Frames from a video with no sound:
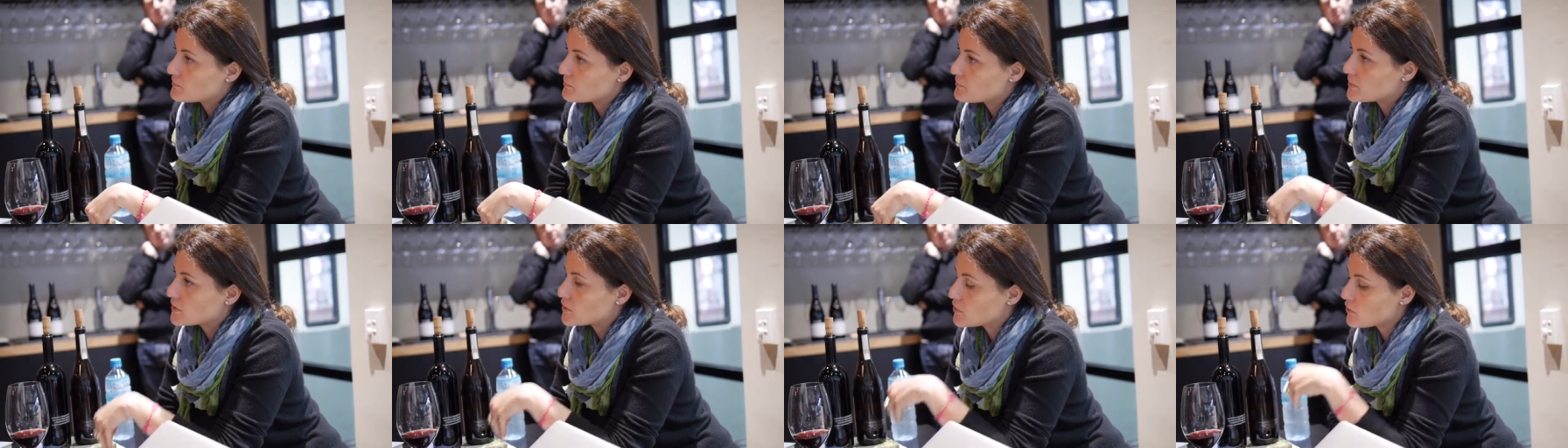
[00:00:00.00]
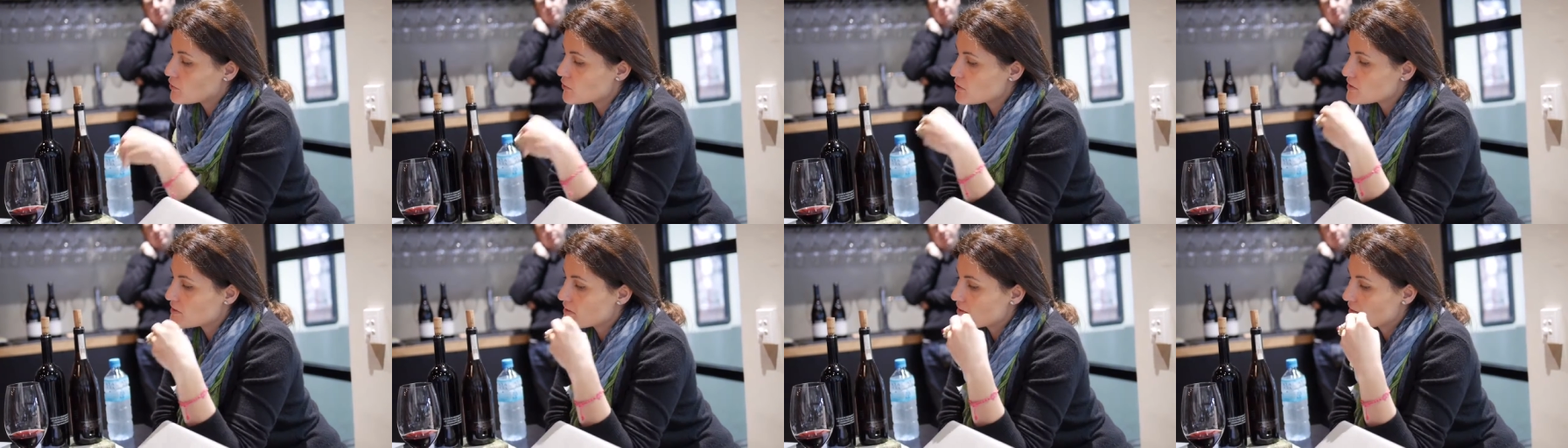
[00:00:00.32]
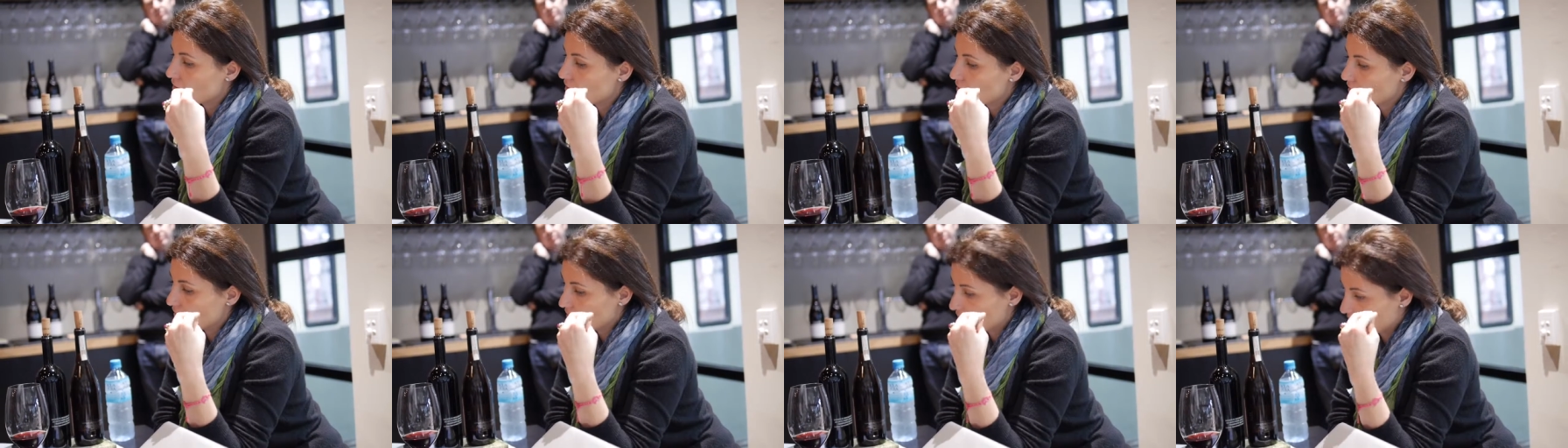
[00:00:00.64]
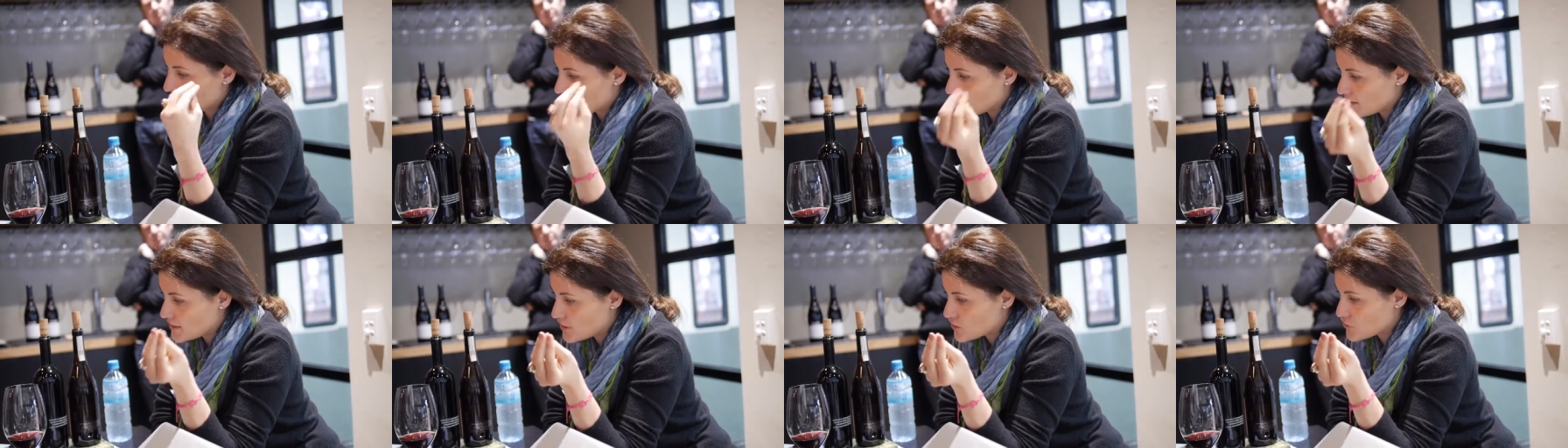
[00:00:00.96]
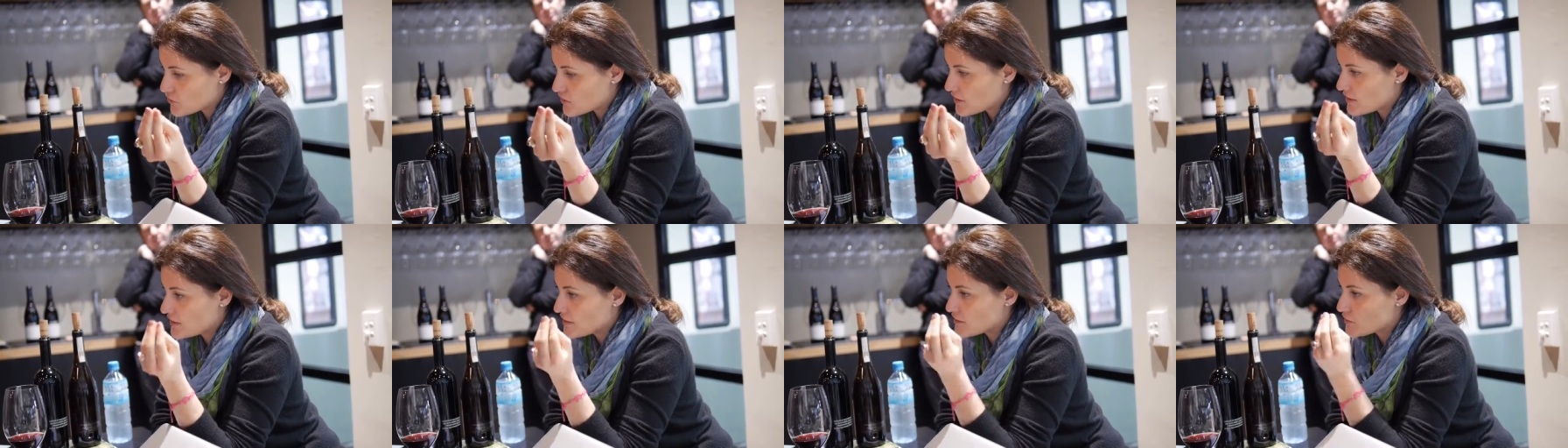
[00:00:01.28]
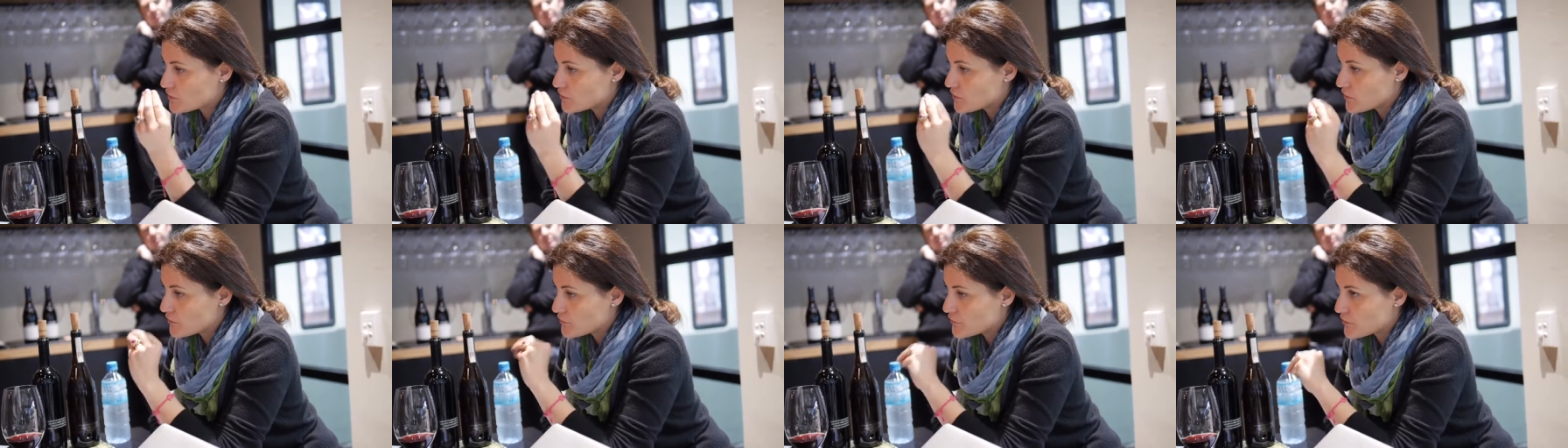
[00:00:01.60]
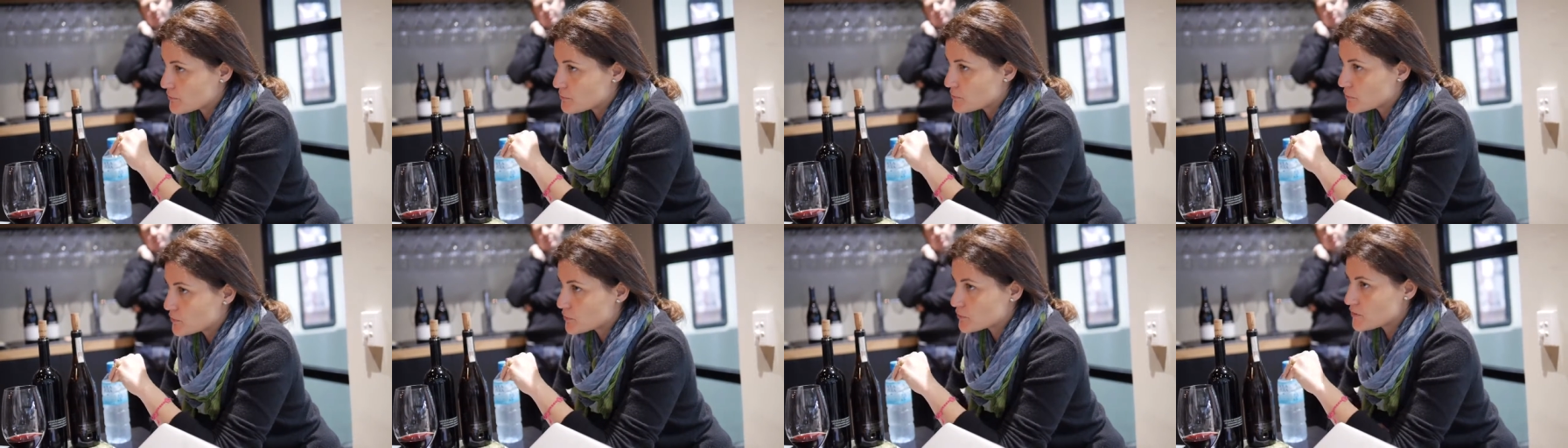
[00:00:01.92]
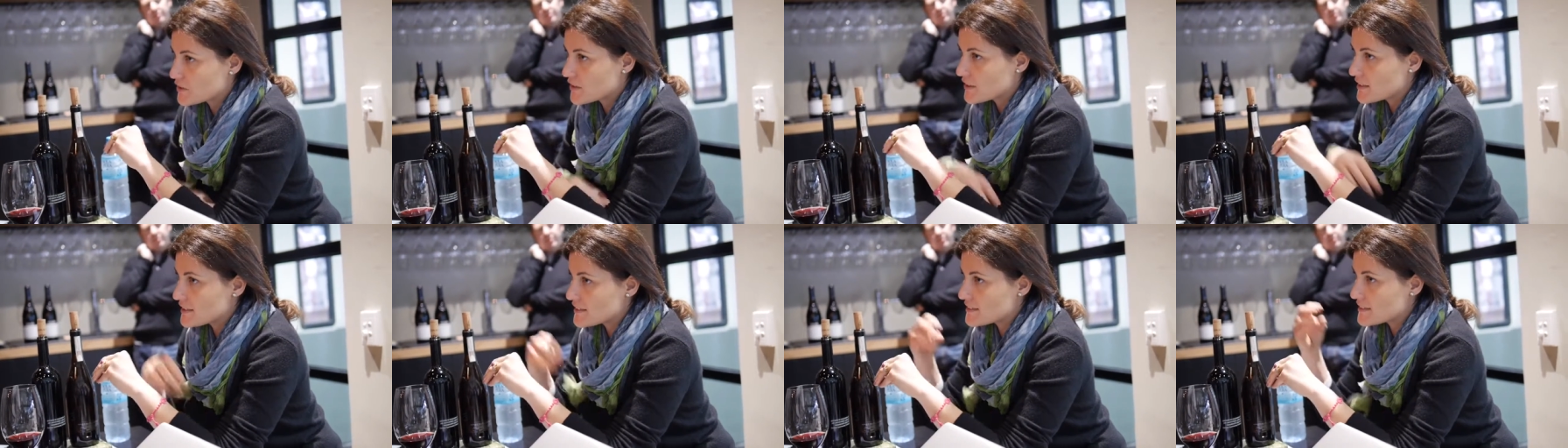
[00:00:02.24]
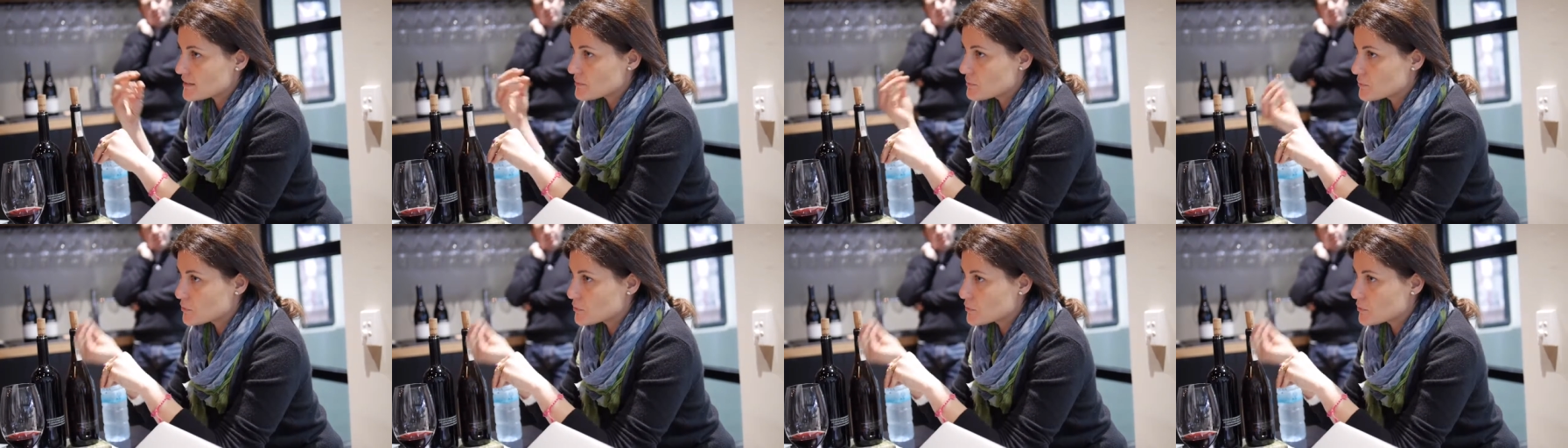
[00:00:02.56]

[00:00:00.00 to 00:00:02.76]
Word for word: because uh, traditionalists learn from modernists,